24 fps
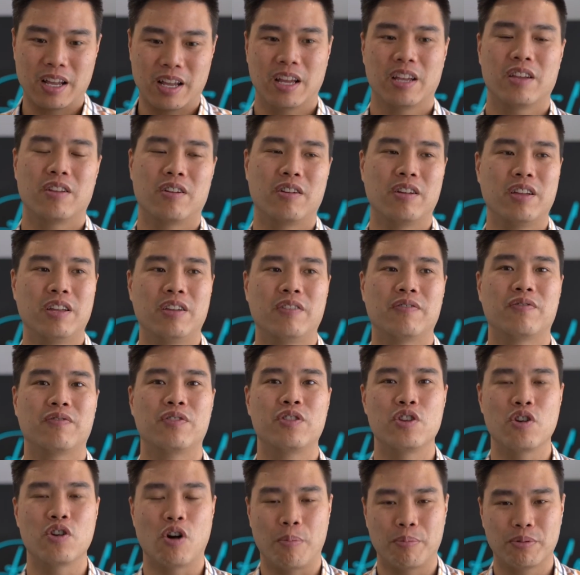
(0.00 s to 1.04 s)
you know, if
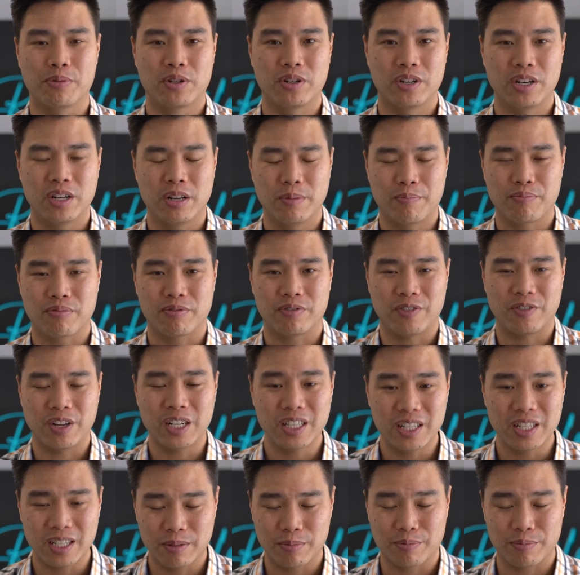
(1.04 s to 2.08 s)
the opportunity
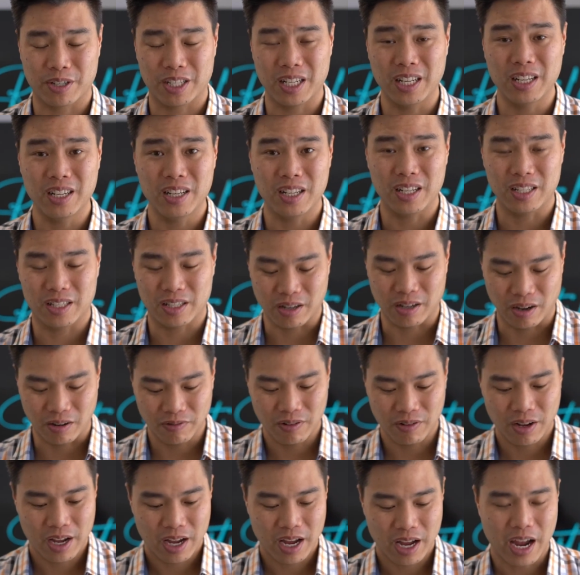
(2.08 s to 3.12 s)
presented itself
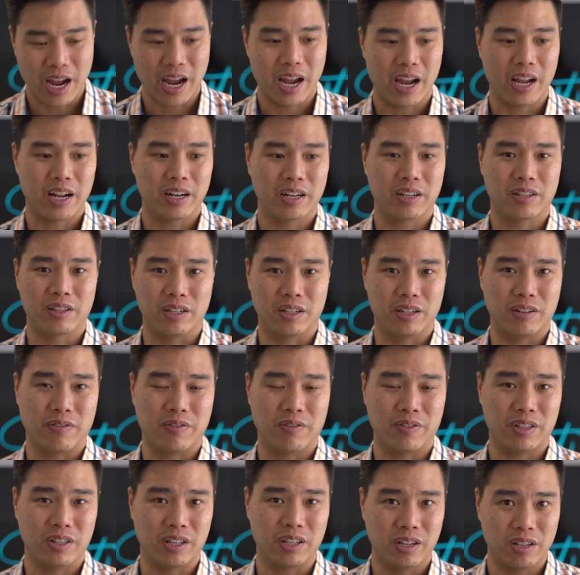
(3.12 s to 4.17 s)
and
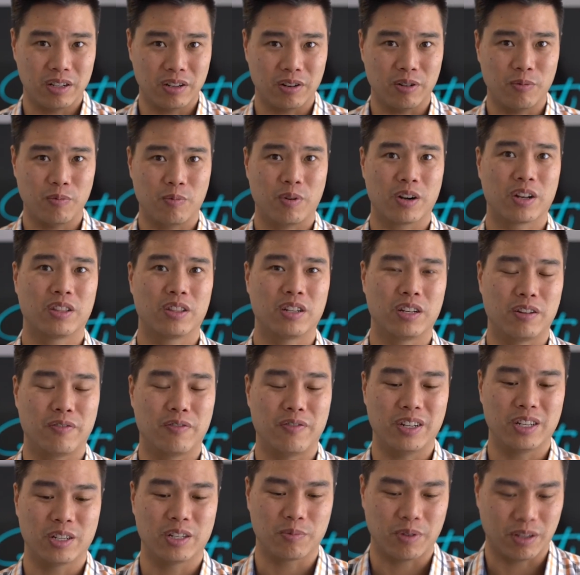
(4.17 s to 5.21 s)
one of the
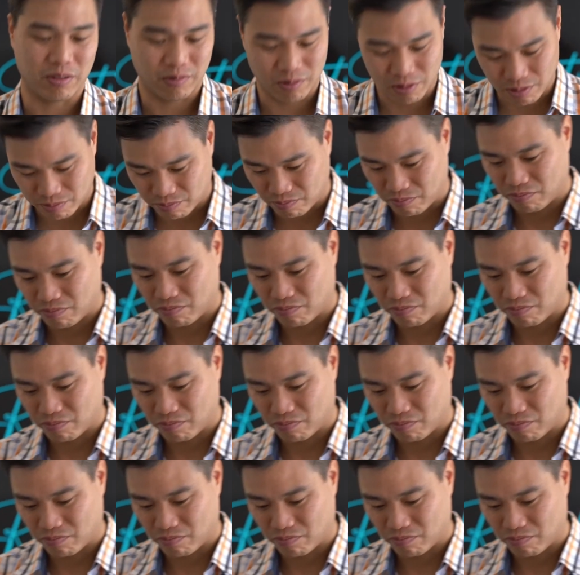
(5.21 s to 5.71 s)
defenders went, oh,